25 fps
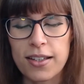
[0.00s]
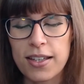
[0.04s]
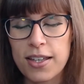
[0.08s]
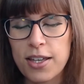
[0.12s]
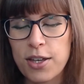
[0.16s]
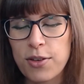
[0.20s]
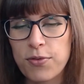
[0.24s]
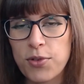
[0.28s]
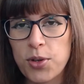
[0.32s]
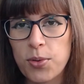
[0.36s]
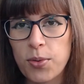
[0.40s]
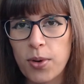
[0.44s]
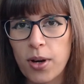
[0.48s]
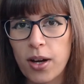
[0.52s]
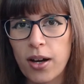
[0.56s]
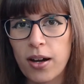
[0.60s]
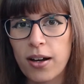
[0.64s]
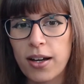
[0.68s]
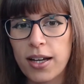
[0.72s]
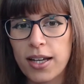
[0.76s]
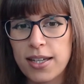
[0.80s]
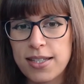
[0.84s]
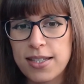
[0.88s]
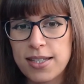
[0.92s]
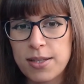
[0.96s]
if you
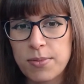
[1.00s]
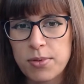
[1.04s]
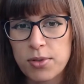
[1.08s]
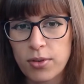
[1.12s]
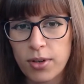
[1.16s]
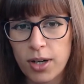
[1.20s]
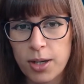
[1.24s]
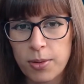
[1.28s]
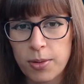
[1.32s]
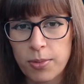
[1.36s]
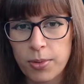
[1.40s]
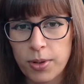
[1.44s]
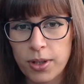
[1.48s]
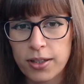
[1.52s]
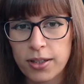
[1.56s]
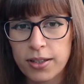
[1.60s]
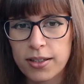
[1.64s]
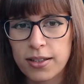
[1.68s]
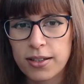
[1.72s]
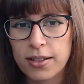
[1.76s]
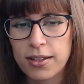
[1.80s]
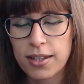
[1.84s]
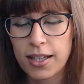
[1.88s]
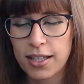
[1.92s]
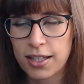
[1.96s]
are a subscriber,
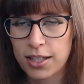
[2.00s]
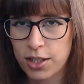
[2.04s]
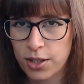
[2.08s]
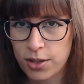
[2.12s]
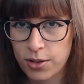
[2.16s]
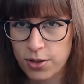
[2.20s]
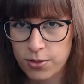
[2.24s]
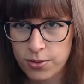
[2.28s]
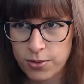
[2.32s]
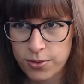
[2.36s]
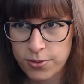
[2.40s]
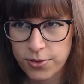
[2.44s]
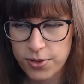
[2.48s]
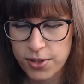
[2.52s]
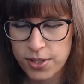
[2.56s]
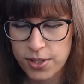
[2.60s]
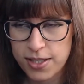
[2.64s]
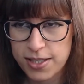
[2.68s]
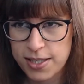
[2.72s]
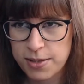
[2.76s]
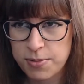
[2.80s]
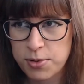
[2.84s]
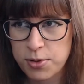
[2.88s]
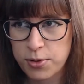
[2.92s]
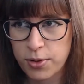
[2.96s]
thank you for
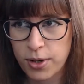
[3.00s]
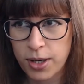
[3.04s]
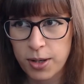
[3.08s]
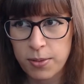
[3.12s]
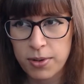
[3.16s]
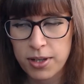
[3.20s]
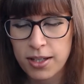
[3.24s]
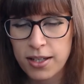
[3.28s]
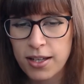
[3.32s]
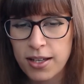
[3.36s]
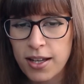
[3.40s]
subscribing.